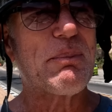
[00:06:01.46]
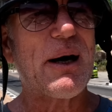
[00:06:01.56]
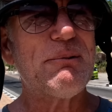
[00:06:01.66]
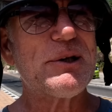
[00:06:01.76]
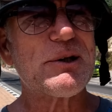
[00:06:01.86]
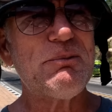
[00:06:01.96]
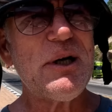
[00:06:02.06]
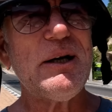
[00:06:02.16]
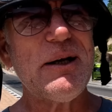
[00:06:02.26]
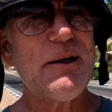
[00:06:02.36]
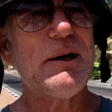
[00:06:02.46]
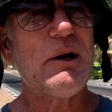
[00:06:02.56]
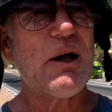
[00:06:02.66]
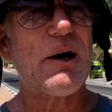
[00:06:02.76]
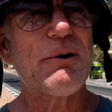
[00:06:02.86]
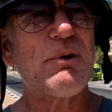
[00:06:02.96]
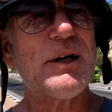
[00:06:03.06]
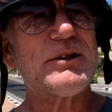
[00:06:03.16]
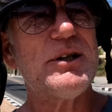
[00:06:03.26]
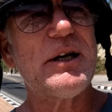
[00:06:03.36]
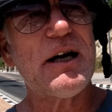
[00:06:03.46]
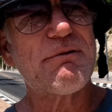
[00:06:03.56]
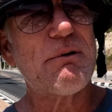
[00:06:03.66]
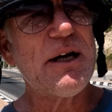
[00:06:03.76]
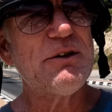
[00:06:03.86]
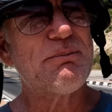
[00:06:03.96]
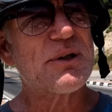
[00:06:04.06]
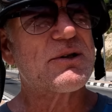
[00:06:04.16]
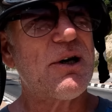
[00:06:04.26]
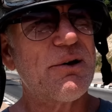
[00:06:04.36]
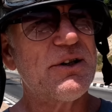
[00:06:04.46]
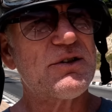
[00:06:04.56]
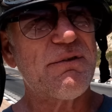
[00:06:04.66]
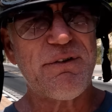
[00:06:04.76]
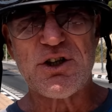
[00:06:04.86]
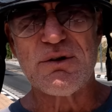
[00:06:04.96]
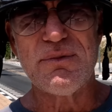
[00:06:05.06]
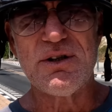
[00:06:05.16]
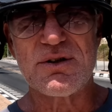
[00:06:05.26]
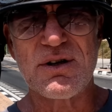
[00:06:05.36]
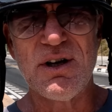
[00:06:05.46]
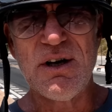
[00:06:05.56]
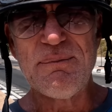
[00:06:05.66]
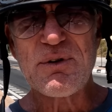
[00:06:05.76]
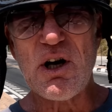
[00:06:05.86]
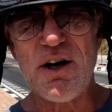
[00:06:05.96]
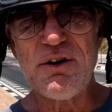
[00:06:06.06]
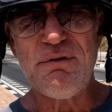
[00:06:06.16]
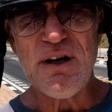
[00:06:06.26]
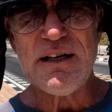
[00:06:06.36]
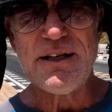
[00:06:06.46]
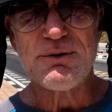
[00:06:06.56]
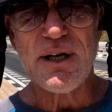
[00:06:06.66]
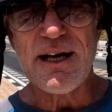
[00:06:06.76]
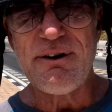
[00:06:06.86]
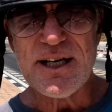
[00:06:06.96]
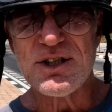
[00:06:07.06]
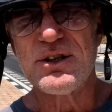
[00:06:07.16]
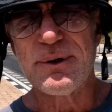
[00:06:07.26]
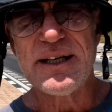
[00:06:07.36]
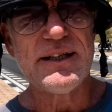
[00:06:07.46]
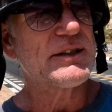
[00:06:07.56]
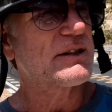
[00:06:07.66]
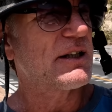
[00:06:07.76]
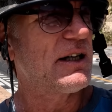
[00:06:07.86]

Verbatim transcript: about, which I really like, right at the other end of Batong, is the fisherman's kind of village where our estuary is,